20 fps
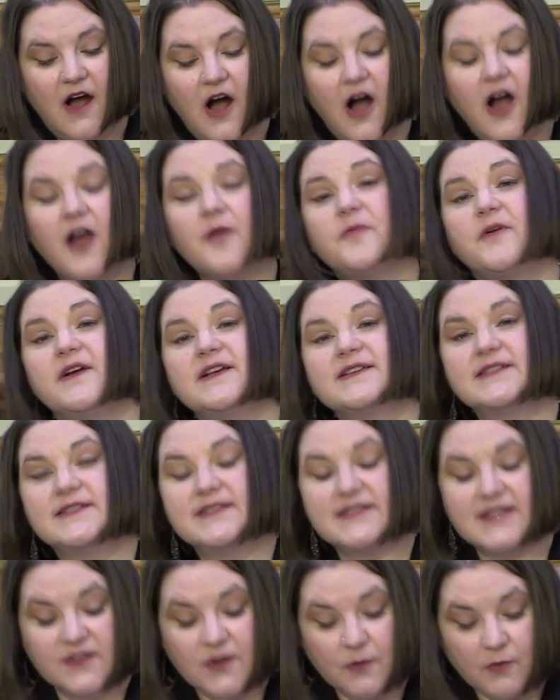Our
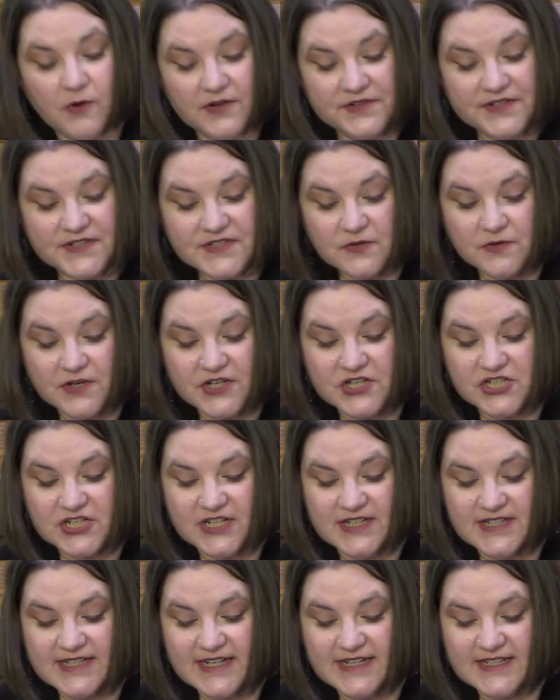presence in the world as
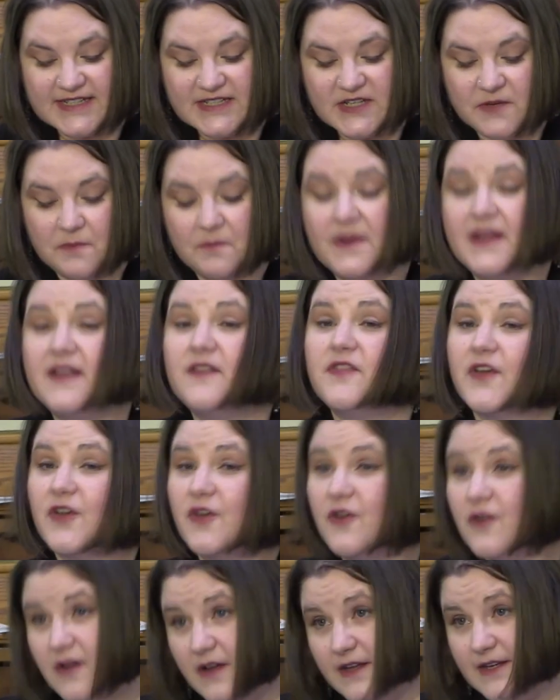Christians is to be the
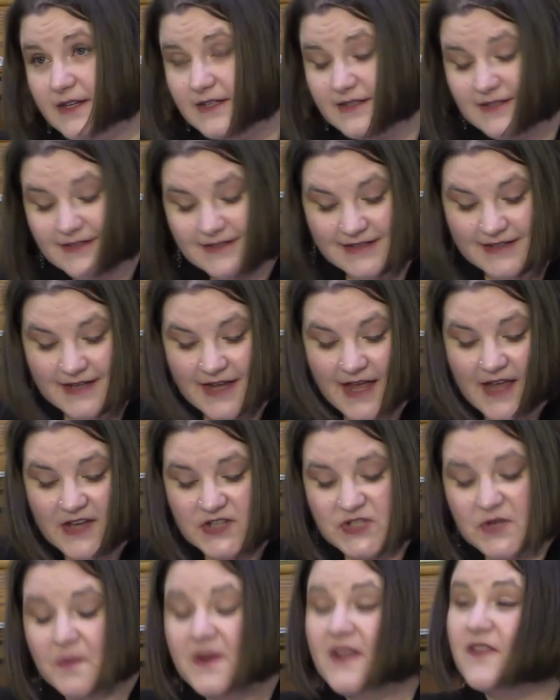good,
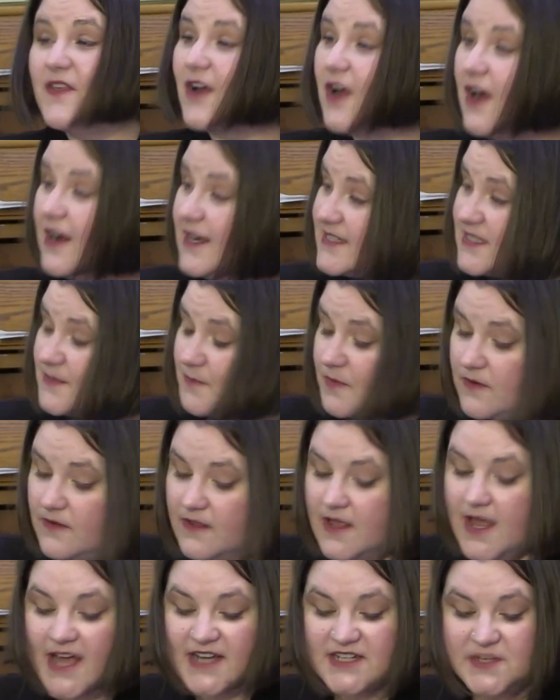to be the
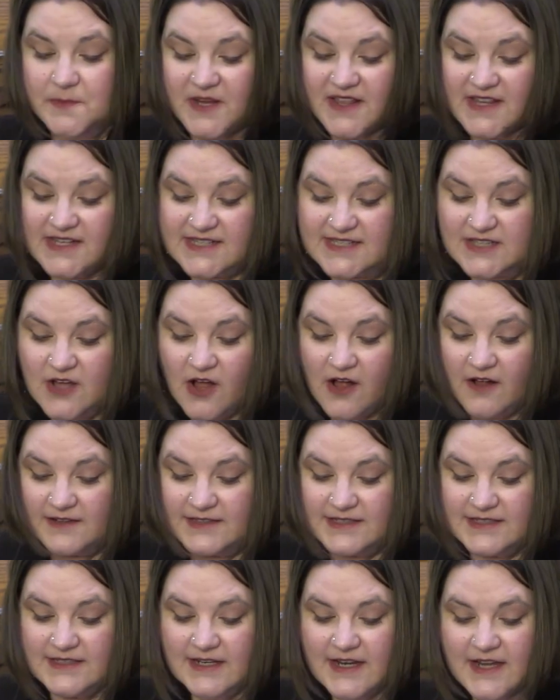gospel, to be the
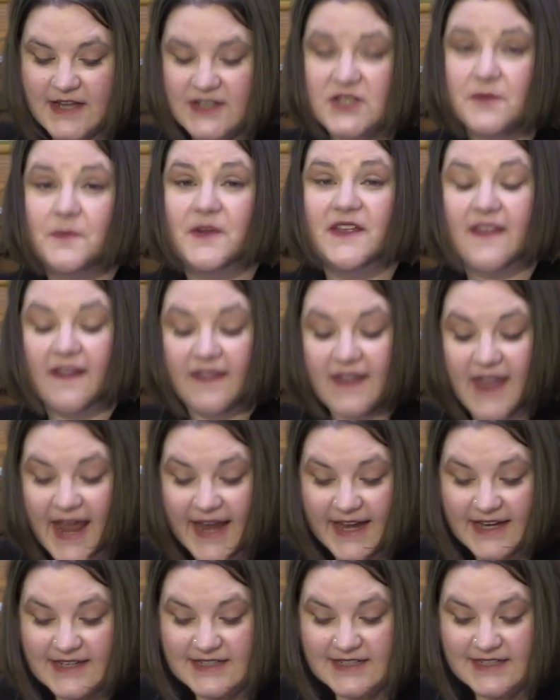salt, to be the
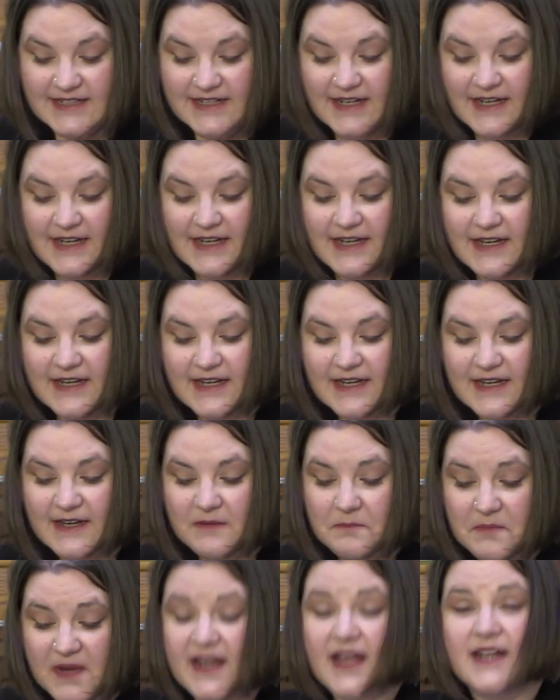light,
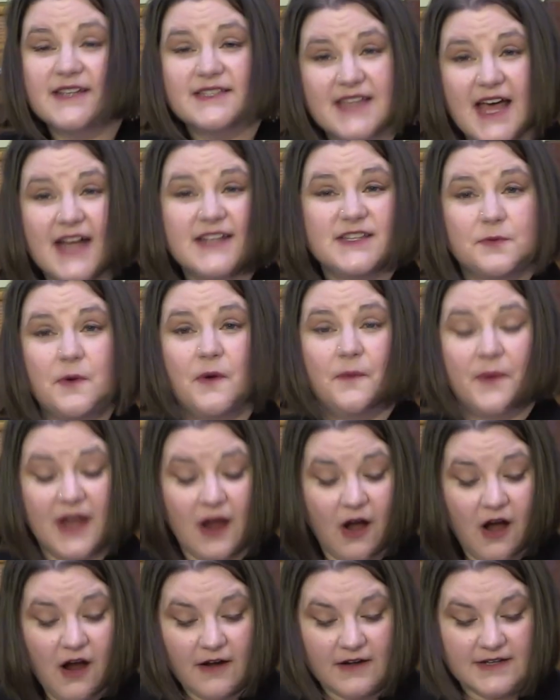because that's what we
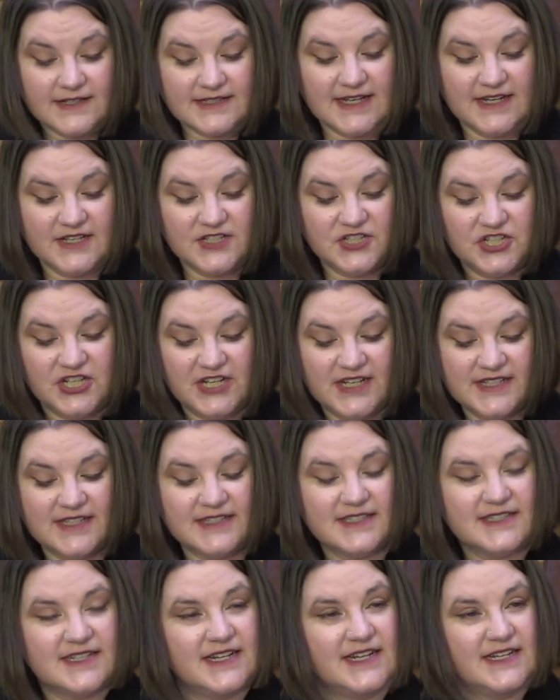are, says
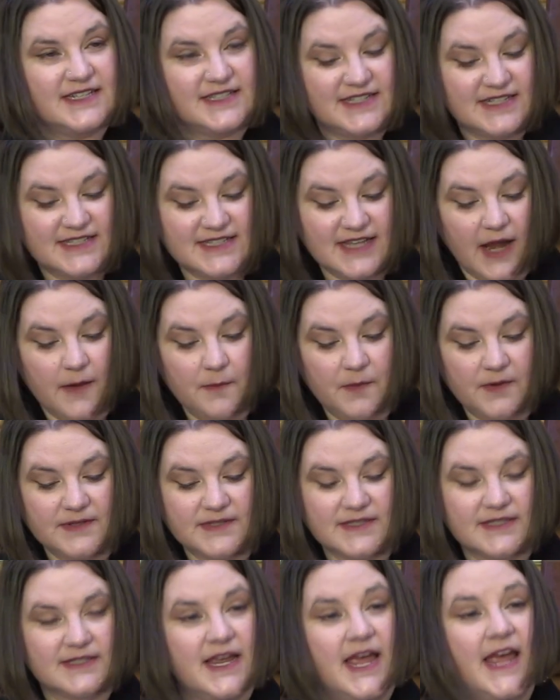Jesus to his
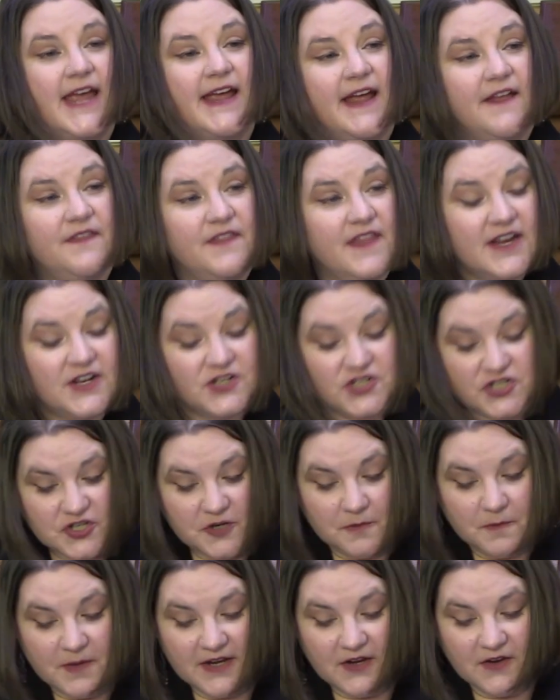disciples. And this
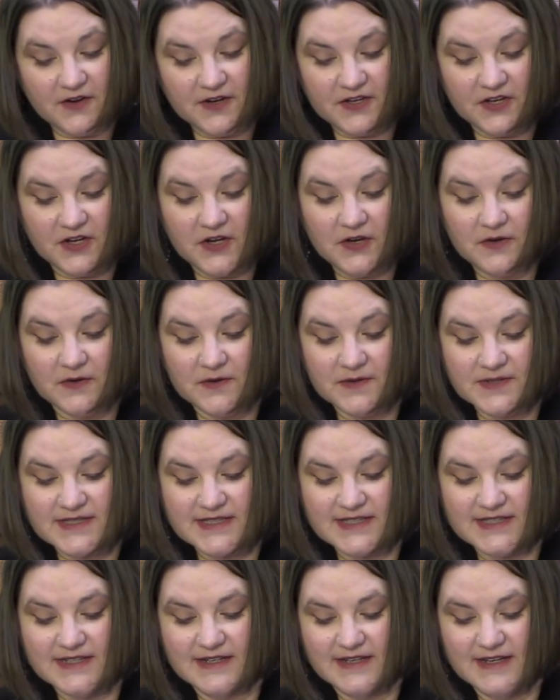should be good
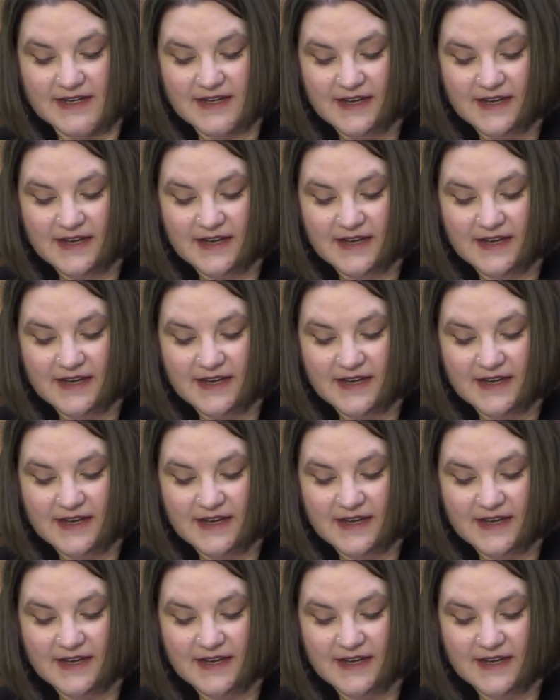news.